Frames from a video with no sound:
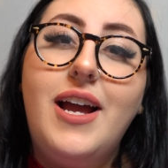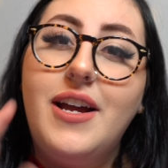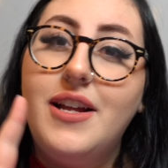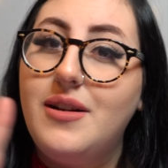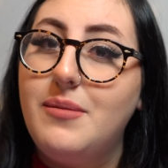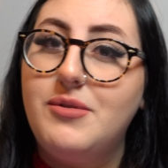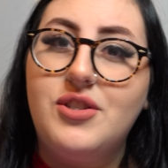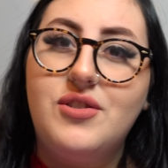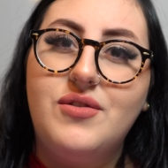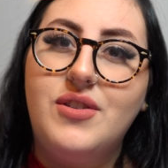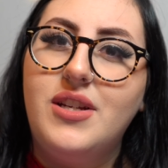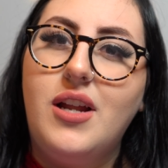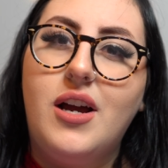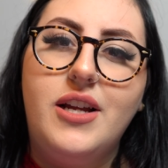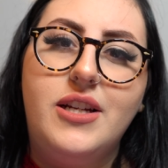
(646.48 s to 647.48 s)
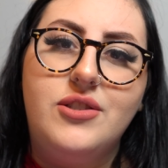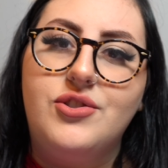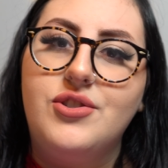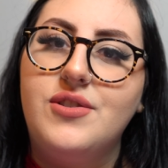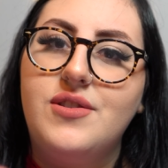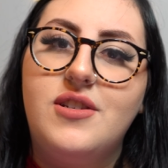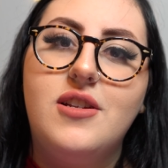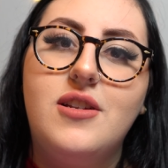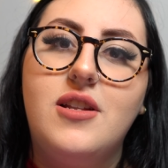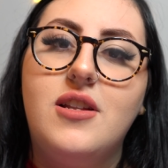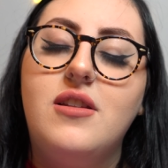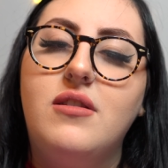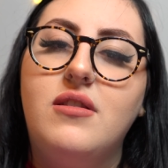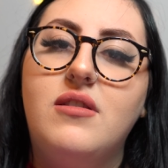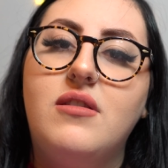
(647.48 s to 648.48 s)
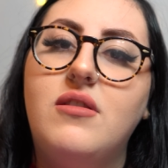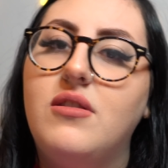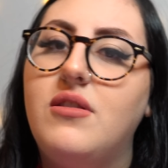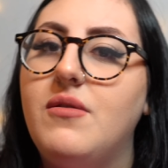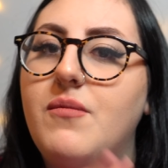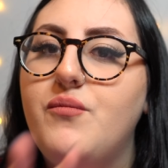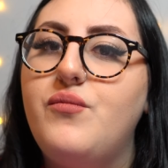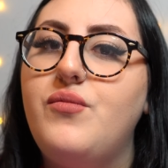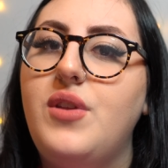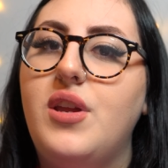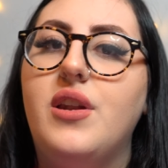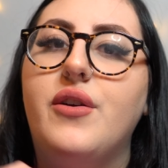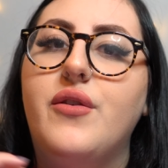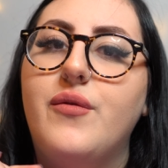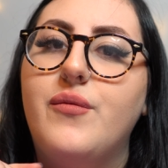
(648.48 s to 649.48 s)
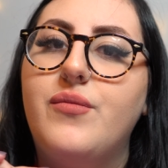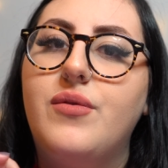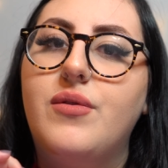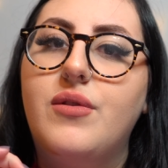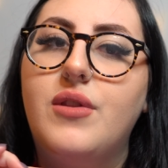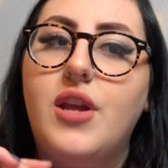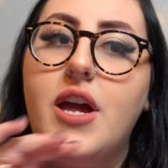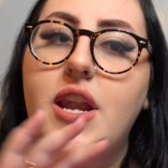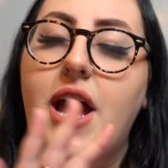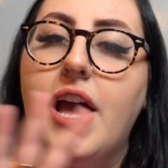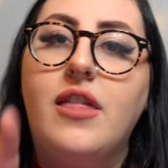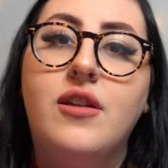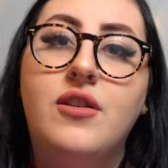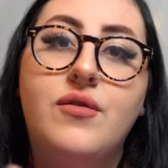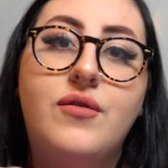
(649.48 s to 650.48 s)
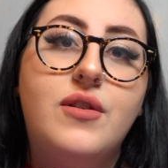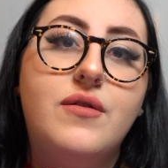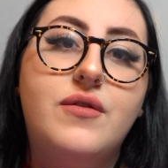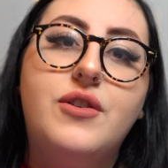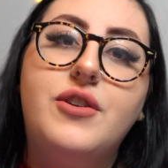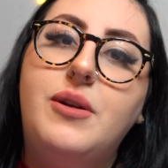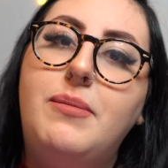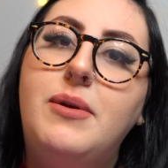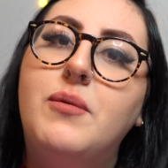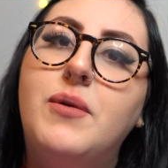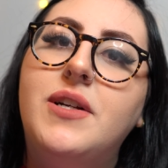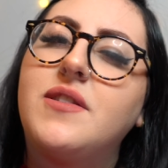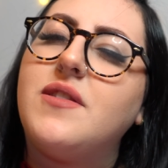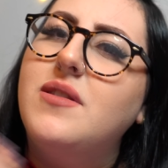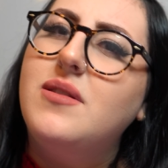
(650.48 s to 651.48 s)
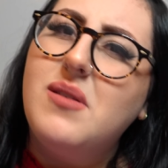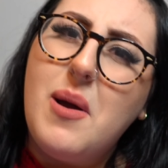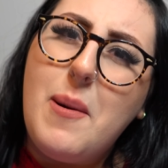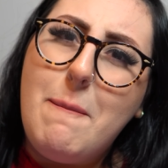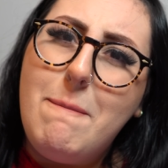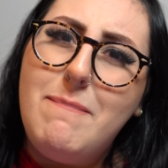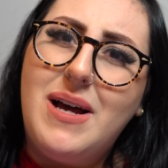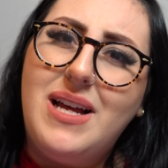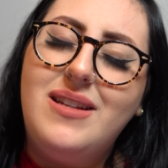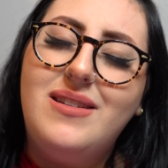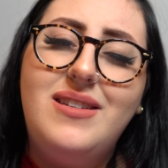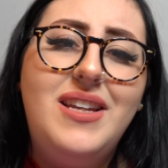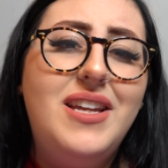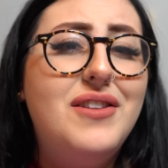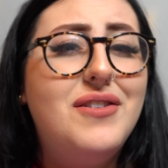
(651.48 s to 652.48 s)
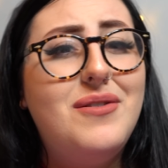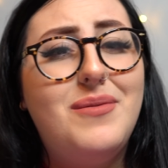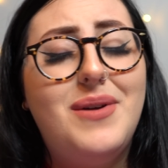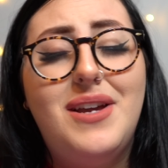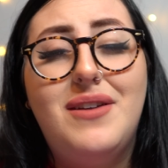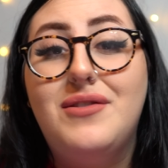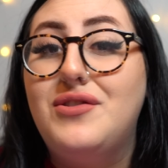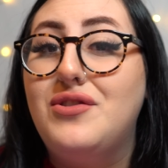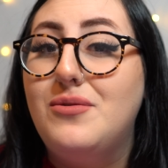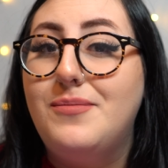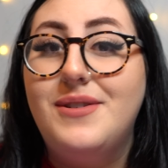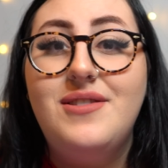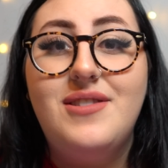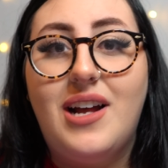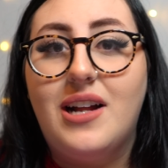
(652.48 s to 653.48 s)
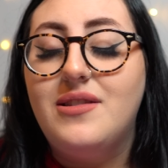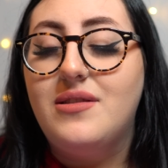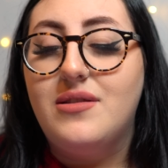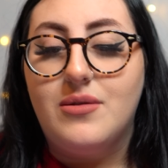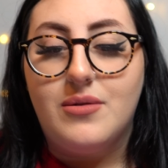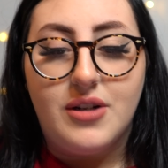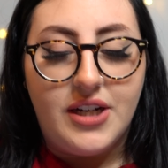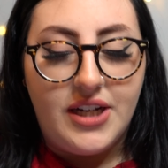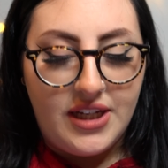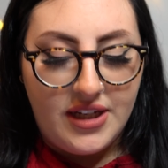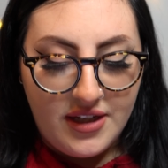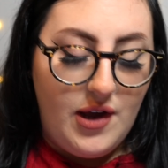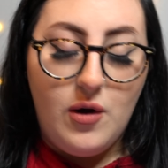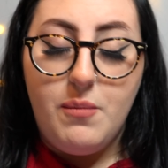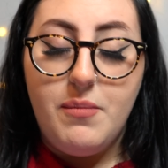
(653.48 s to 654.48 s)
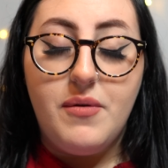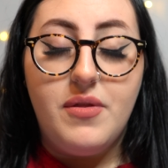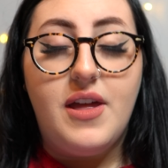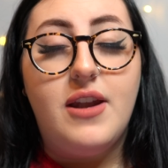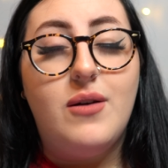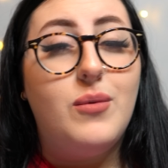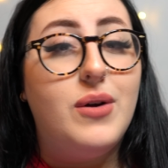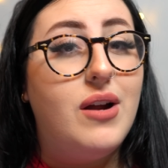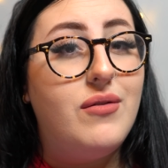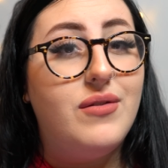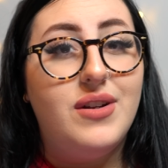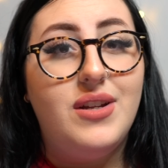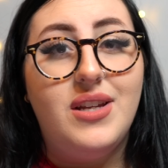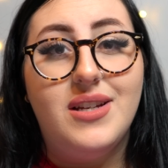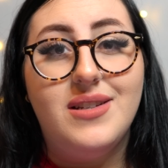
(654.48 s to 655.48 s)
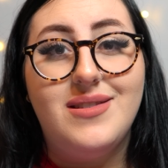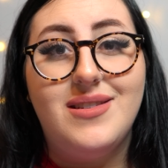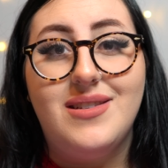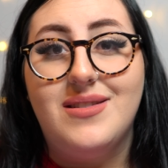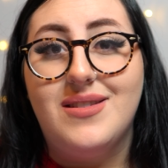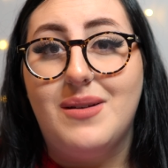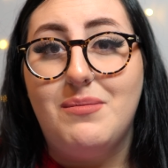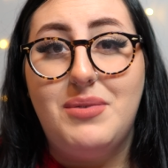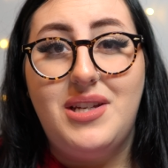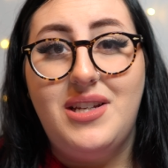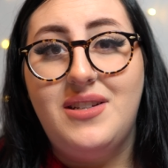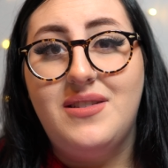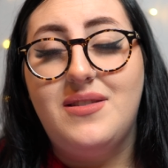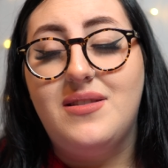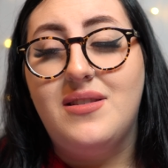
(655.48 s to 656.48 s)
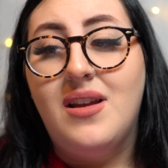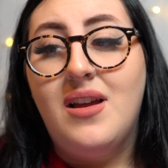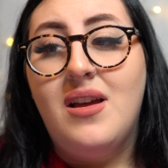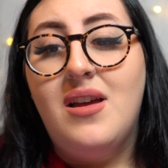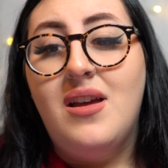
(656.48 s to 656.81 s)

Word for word: and I'm just really not interested in you know, an island full of creepy ones. But either way, it was super sad story. I hope that wherever he is, he is at peace.